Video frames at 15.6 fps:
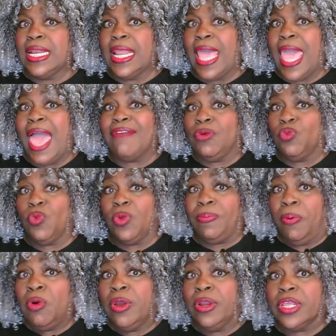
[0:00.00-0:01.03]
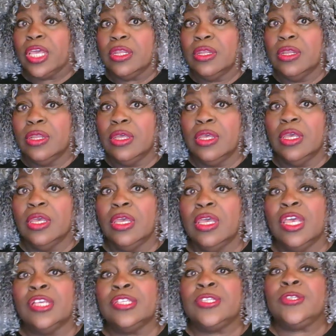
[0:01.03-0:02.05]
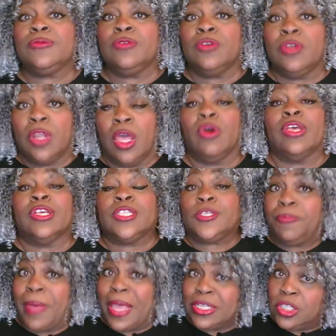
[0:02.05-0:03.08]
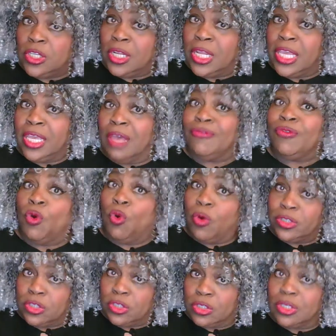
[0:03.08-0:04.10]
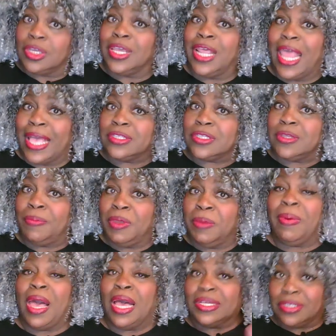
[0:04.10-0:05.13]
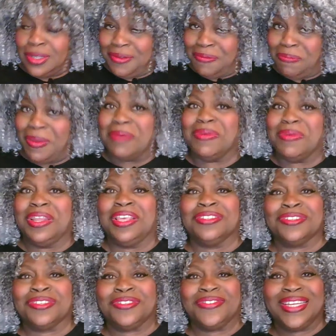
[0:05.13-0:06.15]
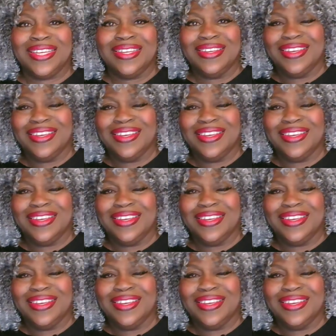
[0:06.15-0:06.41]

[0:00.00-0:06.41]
have it reported? It's, especially, of course, it has to be positive payment history.